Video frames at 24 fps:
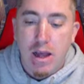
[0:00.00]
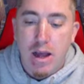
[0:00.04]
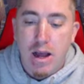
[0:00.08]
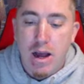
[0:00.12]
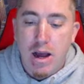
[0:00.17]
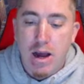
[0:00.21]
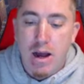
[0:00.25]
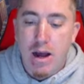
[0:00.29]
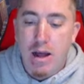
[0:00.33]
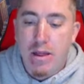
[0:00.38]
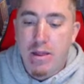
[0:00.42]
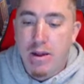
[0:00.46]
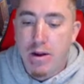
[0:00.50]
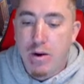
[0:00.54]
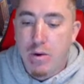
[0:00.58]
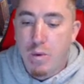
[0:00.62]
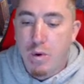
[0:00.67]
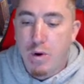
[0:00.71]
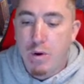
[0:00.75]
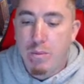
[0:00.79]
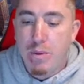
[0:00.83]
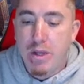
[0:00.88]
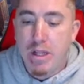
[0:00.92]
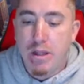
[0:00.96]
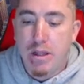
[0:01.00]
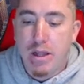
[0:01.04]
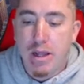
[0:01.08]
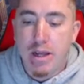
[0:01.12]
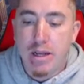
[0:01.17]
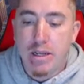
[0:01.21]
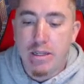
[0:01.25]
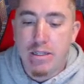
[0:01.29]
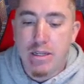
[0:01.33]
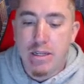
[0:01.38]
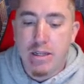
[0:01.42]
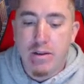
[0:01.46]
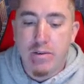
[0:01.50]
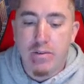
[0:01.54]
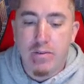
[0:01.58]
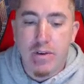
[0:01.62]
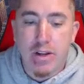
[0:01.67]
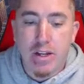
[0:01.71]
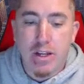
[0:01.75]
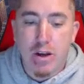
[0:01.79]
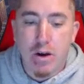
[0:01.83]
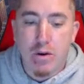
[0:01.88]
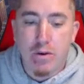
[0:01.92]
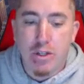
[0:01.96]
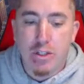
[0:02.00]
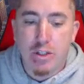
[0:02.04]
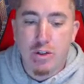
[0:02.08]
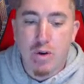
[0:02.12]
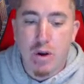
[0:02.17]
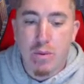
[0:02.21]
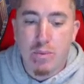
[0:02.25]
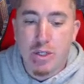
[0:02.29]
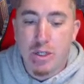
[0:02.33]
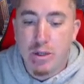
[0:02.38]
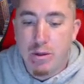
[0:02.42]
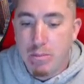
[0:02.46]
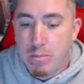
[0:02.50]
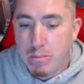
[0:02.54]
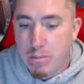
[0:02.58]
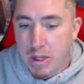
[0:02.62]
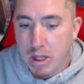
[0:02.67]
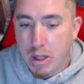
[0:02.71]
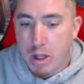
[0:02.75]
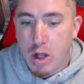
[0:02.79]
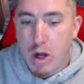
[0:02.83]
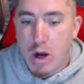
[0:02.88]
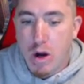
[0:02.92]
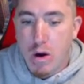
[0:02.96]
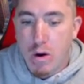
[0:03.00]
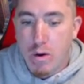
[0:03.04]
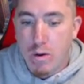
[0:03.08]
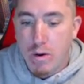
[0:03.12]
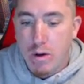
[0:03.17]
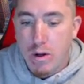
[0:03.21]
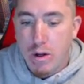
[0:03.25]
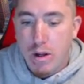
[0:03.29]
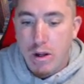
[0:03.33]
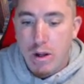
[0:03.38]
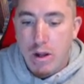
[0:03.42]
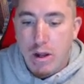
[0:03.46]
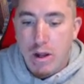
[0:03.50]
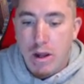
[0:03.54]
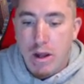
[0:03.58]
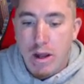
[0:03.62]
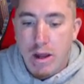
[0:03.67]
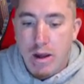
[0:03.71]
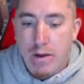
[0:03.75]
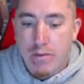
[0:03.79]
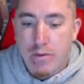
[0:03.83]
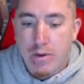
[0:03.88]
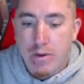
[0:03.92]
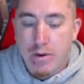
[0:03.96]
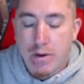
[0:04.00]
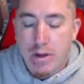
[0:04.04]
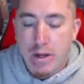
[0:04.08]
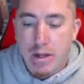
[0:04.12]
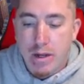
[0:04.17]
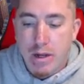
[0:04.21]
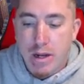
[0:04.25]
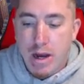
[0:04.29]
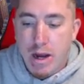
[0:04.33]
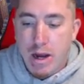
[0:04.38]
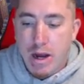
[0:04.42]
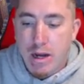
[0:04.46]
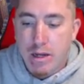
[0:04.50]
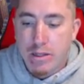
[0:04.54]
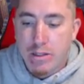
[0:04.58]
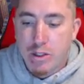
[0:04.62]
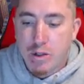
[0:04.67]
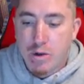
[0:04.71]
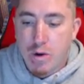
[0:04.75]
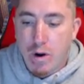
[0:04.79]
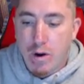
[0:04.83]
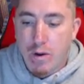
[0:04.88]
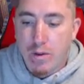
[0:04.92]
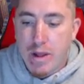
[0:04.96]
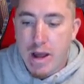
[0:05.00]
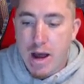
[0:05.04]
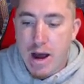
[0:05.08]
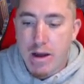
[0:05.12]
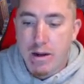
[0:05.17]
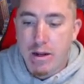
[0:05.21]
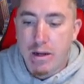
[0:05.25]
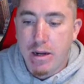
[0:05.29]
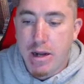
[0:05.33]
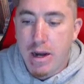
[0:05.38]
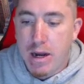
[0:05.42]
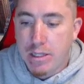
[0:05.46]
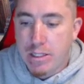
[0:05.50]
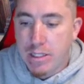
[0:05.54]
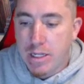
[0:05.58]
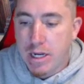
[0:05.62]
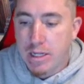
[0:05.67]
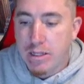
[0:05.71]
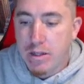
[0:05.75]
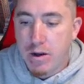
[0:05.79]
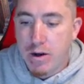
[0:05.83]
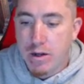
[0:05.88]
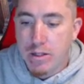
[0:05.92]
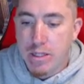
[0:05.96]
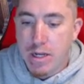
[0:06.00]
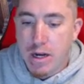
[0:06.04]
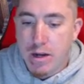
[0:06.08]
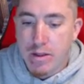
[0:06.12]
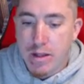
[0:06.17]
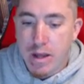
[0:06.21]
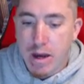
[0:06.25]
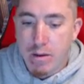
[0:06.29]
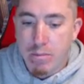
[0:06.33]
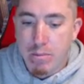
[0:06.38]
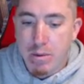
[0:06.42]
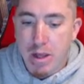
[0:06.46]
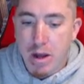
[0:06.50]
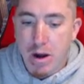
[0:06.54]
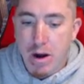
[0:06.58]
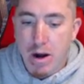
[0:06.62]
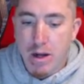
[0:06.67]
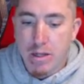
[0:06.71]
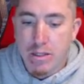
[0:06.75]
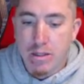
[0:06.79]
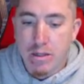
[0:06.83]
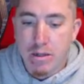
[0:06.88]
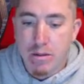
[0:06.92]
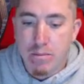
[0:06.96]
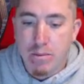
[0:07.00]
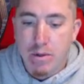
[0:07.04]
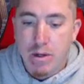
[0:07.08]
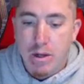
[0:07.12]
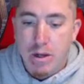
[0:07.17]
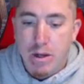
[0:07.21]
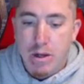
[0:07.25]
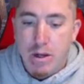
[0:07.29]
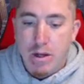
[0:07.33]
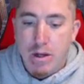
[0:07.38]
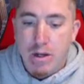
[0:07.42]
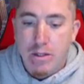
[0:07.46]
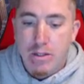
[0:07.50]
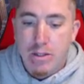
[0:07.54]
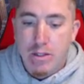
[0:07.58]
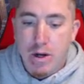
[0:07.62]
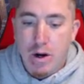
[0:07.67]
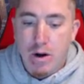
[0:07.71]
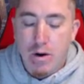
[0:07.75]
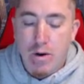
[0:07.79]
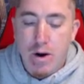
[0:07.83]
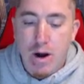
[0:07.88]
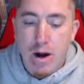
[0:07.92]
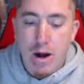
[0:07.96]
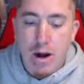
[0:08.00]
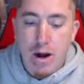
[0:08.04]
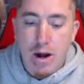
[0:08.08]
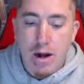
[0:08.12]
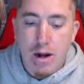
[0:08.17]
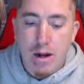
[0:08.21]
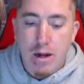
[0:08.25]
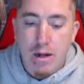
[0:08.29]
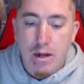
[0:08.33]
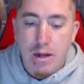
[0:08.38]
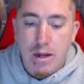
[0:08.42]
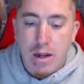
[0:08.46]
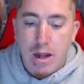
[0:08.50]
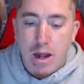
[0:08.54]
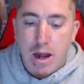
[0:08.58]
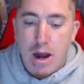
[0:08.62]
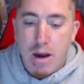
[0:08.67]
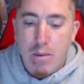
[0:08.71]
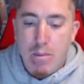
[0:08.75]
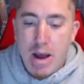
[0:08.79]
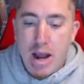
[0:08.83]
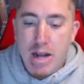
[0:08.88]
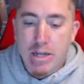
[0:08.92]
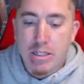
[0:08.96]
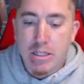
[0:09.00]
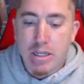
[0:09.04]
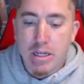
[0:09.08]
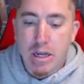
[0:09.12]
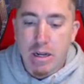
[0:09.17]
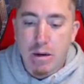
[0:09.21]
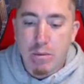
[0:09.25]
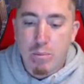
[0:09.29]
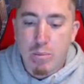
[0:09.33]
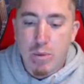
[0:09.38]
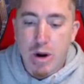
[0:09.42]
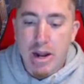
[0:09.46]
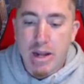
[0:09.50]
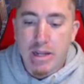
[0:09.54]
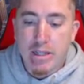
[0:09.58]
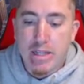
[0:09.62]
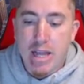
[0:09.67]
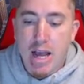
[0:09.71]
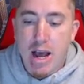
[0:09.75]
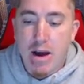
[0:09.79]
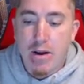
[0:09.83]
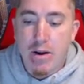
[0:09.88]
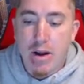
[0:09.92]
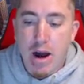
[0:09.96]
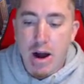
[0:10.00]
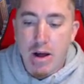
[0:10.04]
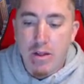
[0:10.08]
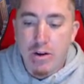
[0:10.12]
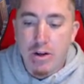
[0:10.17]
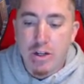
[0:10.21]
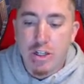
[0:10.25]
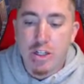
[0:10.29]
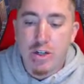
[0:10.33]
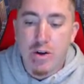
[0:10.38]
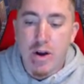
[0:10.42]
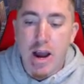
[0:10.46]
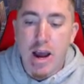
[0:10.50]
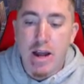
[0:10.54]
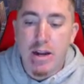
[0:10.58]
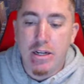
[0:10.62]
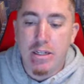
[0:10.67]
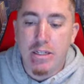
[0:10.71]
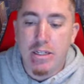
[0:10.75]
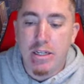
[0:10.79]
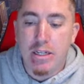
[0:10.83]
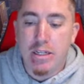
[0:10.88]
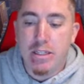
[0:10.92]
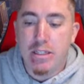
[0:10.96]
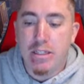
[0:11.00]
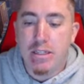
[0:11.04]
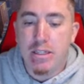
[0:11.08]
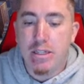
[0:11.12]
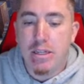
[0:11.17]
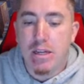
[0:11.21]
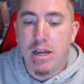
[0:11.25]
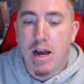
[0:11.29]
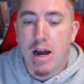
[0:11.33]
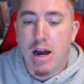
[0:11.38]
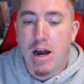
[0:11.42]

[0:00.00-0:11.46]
There will be links in the video description below. If you can scroll down and check those out, that would be awesome. So I'm actually going to break down other strategies